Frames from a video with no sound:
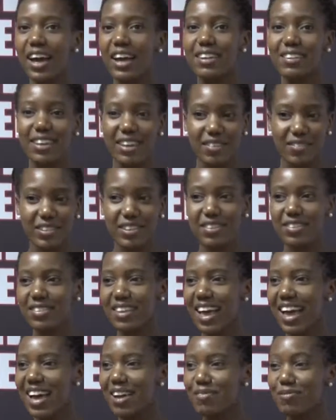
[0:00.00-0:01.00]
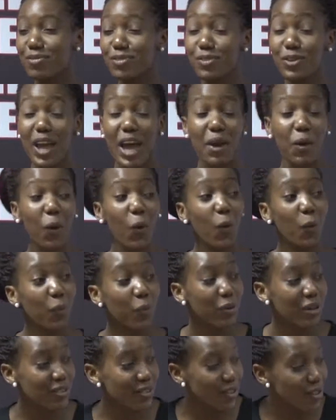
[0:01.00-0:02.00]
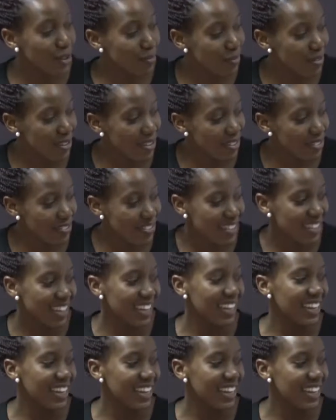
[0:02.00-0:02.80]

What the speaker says: Davis, and all protocol observed,